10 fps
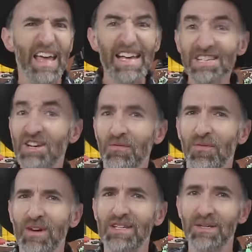Isn't it
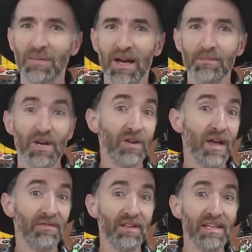funny sometimes how you
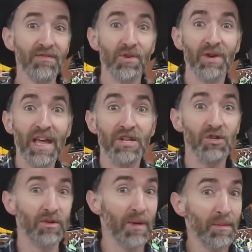have to leave your
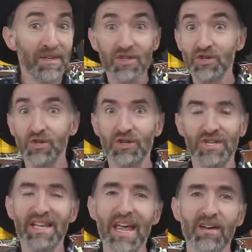nation or maybe just your
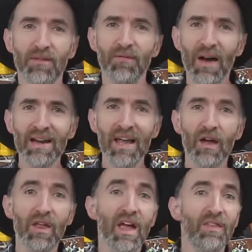state to find
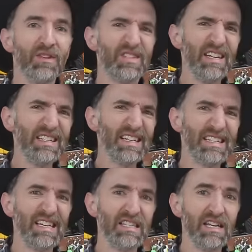out there's things
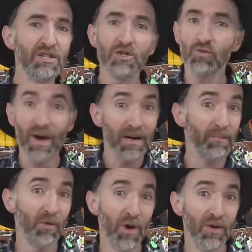existing just right up
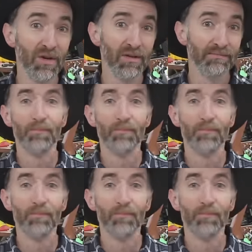the road?